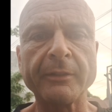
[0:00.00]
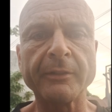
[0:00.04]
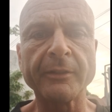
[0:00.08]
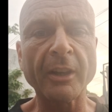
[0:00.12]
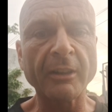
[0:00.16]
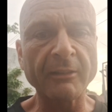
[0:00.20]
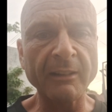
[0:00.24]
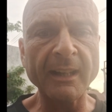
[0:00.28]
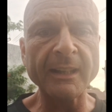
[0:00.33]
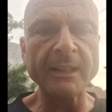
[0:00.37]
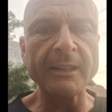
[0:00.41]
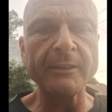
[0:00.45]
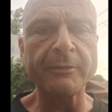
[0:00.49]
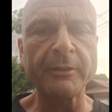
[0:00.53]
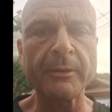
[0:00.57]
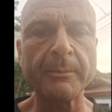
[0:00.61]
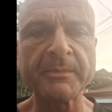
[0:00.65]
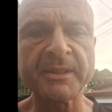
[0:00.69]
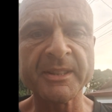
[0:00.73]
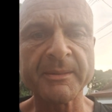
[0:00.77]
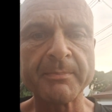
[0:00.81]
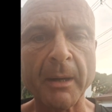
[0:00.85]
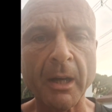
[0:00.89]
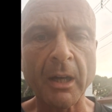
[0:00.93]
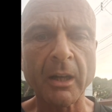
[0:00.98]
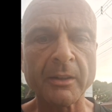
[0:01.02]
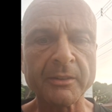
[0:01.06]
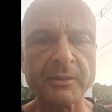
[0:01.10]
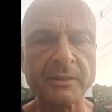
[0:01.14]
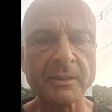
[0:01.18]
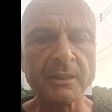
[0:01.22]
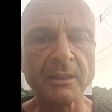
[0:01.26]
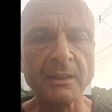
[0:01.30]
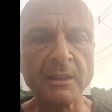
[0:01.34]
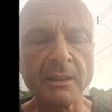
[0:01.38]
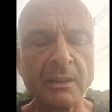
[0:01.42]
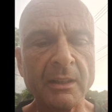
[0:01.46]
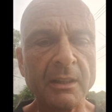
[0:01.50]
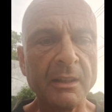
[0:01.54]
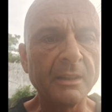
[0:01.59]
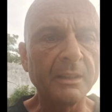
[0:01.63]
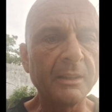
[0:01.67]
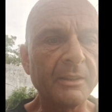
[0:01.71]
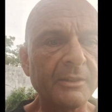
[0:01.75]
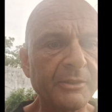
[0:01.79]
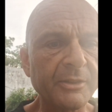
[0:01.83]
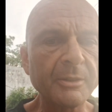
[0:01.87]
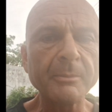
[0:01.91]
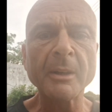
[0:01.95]
directly from Smart
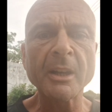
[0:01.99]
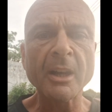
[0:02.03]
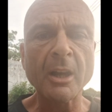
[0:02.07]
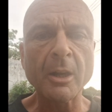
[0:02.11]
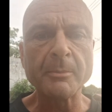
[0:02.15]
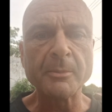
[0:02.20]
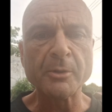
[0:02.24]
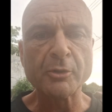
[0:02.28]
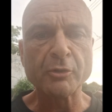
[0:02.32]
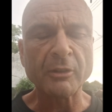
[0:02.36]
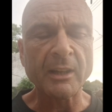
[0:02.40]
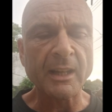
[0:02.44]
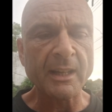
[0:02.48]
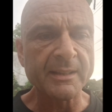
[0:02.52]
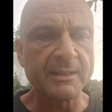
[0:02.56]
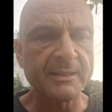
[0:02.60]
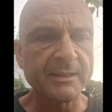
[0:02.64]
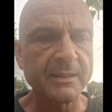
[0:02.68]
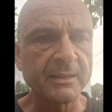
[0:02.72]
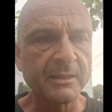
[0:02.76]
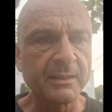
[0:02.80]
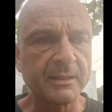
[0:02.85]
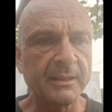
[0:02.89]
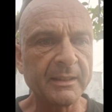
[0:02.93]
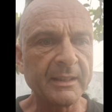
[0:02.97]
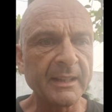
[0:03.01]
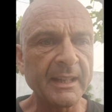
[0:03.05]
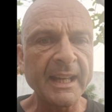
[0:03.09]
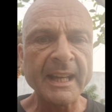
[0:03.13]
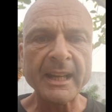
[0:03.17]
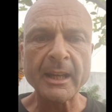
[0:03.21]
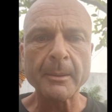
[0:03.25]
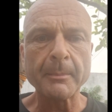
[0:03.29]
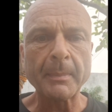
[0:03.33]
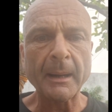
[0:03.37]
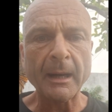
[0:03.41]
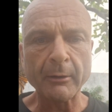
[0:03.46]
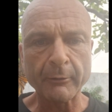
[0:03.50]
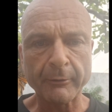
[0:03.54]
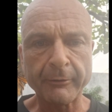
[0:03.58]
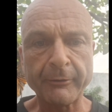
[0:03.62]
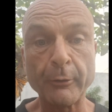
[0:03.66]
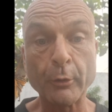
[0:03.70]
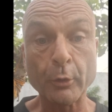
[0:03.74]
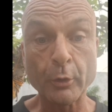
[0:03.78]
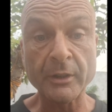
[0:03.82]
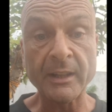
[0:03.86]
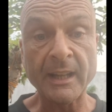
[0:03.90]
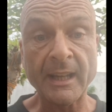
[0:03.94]
to my home address in about
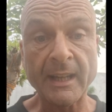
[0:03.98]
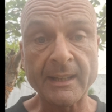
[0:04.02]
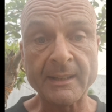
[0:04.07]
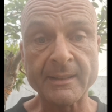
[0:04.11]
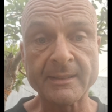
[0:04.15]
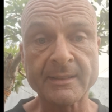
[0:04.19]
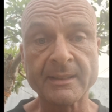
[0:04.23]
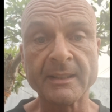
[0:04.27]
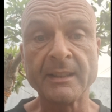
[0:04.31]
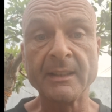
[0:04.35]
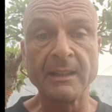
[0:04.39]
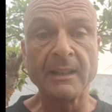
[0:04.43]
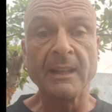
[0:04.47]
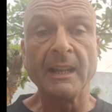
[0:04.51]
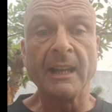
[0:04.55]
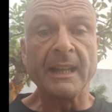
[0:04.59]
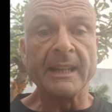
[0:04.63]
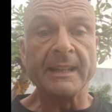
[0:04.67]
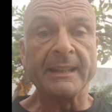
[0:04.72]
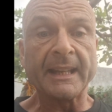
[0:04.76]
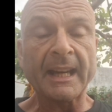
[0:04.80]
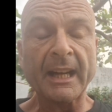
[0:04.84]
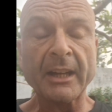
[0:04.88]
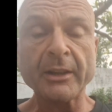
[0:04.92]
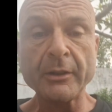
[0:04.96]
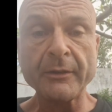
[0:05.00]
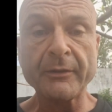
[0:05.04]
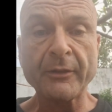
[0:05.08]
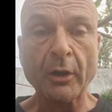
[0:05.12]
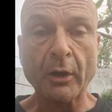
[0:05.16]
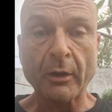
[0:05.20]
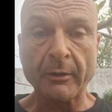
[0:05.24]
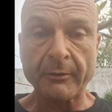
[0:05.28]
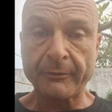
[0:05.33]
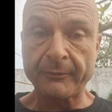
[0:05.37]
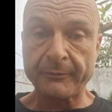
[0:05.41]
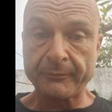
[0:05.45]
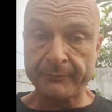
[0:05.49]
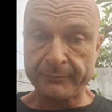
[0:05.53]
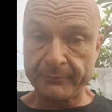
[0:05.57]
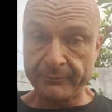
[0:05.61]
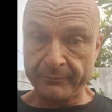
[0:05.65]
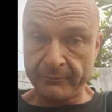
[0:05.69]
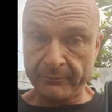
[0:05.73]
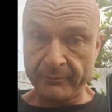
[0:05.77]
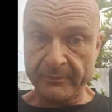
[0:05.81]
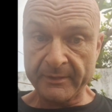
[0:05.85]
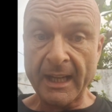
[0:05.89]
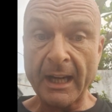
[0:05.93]
4 days. Now you
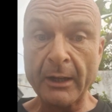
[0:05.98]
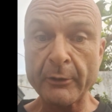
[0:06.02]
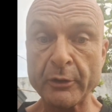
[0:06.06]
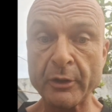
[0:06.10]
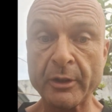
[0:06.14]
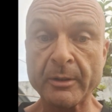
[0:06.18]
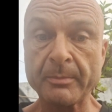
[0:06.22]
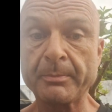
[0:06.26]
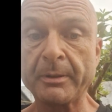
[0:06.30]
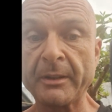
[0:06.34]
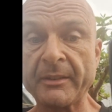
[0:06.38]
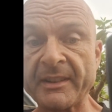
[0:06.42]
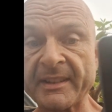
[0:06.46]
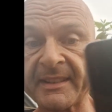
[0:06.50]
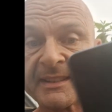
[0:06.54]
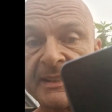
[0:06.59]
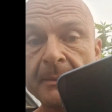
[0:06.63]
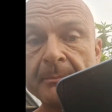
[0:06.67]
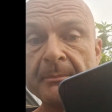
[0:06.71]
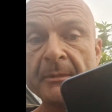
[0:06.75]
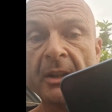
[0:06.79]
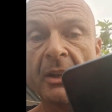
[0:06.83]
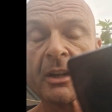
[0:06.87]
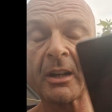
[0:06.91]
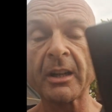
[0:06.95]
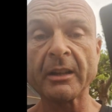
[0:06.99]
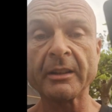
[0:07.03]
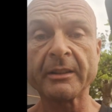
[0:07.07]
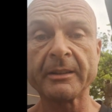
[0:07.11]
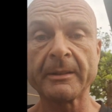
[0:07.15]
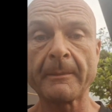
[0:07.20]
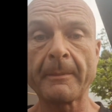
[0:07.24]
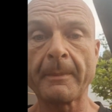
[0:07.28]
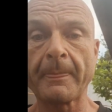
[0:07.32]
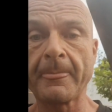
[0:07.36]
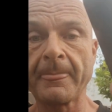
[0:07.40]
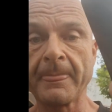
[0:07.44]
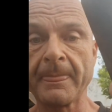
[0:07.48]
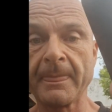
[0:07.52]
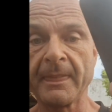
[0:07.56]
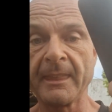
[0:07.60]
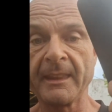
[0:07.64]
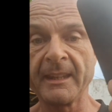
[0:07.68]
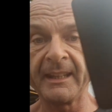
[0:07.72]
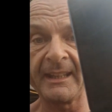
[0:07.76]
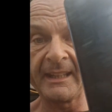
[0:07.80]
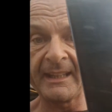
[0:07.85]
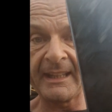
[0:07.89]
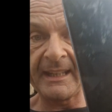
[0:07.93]
can put the SIM card
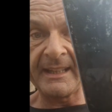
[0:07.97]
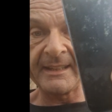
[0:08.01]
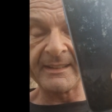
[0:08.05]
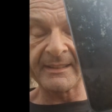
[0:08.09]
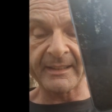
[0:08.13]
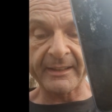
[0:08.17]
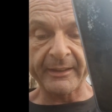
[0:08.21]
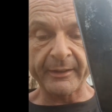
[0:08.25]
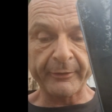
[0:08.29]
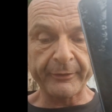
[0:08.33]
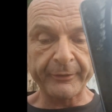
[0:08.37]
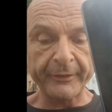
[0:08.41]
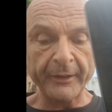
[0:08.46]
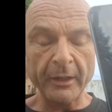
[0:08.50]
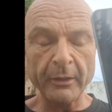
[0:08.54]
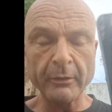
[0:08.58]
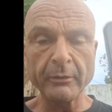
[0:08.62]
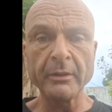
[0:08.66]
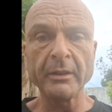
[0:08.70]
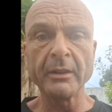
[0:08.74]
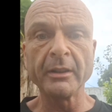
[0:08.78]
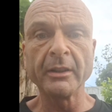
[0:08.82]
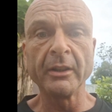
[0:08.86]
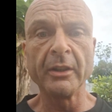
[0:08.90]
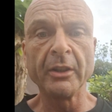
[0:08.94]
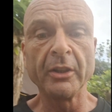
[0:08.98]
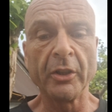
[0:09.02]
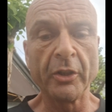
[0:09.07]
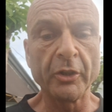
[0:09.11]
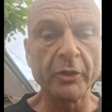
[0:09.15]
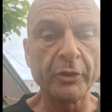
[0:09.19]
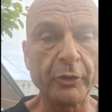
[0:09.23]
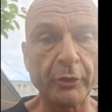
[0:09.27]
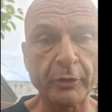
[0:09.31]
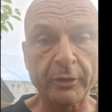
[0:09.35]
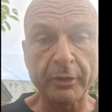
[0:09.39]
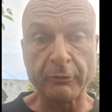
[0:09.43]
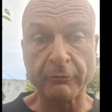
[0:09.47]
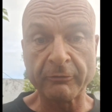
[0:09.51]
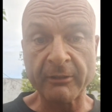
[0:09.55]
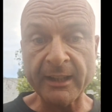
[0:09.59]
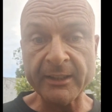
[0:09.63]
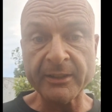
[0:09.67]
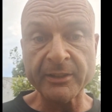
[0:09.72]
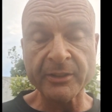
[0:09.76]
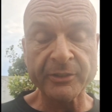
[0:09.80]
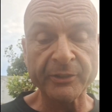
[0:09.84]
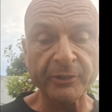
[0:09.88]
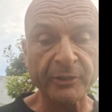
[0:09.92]
into the phone, you can
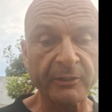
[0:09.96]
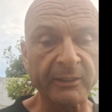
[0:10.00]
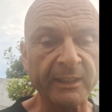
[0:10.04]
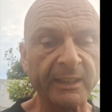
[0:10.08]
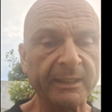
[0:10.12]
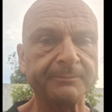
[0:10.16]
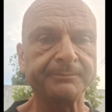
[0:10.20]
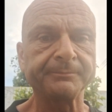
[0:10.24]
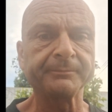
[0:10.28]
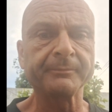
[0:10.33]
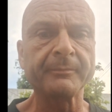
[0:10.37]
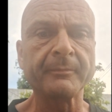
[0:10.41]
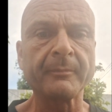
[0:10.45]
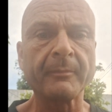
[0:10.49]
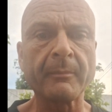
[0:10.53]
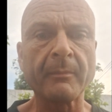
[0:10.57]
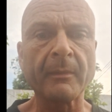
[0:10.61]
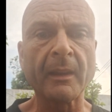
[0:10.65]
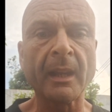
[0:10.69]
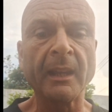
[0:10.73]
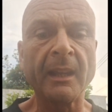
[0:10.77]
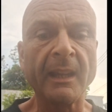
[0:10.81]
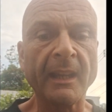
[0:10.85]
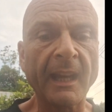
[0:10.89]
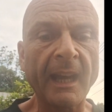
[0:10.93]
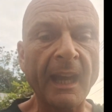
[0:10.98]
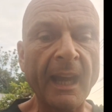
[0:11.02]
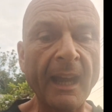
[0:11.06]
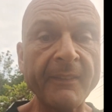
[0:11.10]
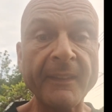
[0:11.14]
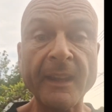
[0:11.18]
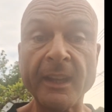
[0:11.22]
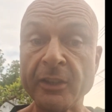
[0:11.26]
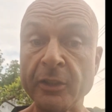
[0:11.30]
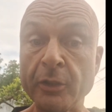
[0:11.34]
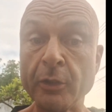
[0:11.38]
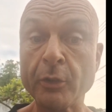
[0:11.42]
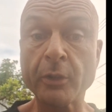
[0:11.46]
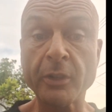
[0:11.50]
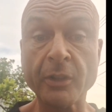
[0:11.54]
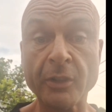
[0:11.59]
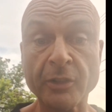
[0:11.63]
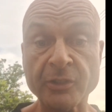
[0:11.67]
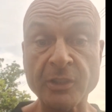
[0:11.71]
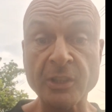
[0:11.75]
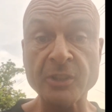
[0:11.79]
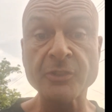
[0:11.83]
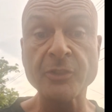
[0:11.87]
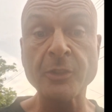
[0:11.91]
register it, and then you can
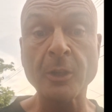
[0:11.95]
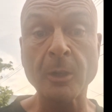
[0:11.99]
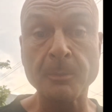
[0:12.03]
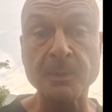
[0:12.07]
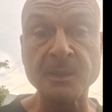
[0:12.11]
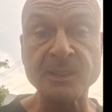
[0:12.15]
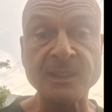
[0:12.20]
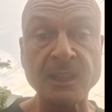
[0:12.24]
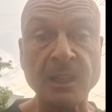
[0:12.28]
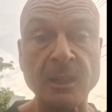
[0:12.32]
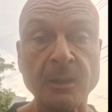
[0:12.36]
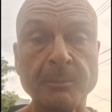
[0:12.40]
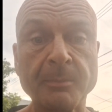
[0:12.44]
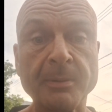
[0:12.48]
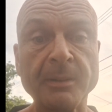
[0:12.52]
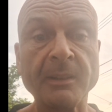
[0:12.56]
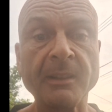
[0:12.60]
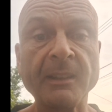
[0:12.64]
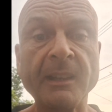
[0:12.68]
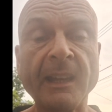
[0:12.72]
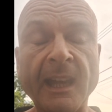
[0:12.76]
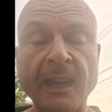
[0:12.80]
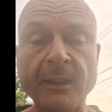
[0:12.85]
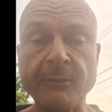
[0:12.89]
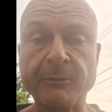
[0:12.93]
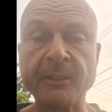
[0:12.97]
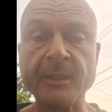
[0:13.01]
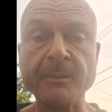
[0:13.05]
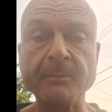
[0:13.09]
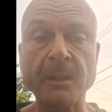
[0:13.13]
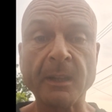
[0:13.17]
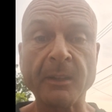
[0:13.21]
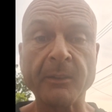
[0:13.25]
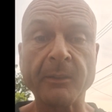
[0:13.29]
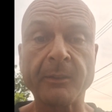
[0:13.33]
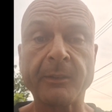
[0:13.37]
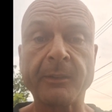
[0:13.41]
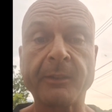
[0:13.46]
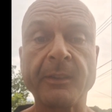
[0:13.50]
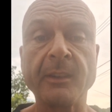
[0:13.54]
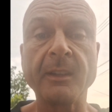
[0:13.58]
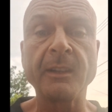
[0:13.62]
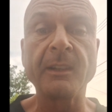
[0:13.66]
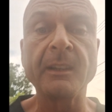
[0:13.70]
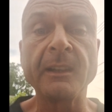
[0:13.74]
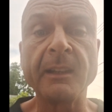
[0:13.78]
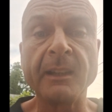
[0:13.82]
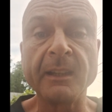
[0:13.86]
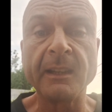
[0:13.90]
just top it up every month
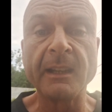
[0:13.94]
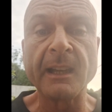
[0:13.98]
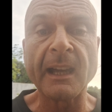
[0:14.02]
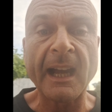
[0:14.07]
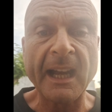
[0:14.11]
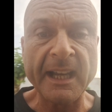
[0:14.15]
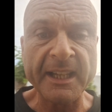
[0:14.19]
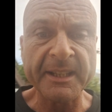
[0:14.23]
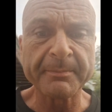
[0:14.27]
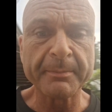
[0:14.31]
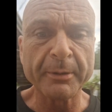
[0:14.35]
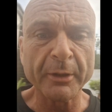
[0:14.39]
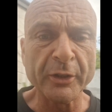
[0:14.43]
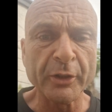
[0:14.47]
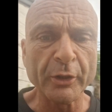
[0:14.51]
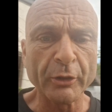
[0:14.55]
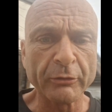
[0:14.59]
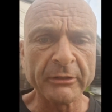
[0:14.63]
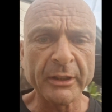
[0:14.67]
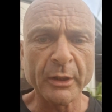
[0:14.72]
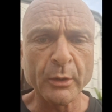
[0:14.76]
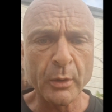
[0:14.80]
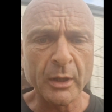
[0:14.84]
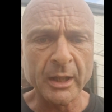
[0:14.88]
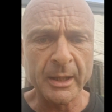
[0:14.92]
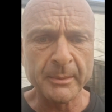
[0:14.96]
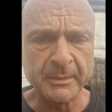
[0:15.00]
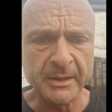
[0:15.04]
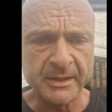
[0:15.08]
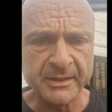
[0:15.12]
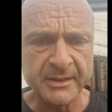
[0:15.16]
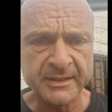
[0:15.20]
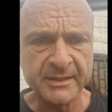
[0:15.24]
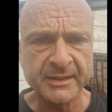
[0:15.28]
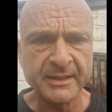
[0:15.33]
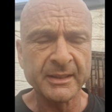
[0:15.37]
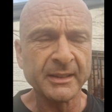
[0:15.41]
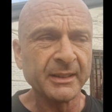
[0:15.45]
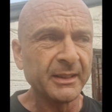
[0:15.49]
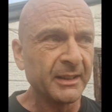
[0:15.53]
as per your requirements.